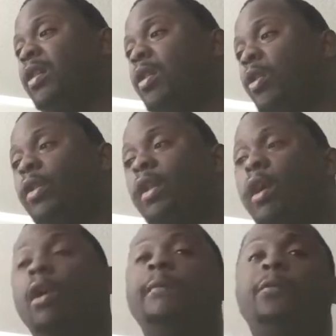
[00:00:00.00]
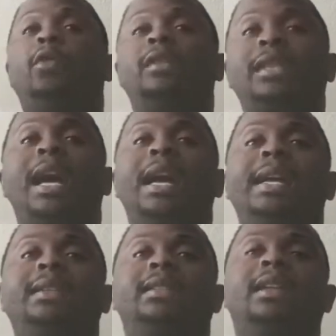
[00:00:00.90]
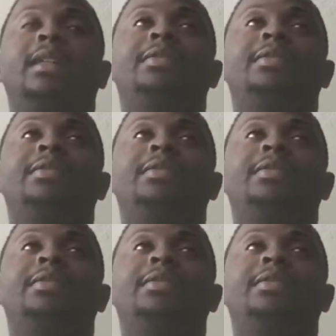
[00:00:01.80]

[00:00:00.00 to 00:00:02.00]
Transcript: on all 4 sides.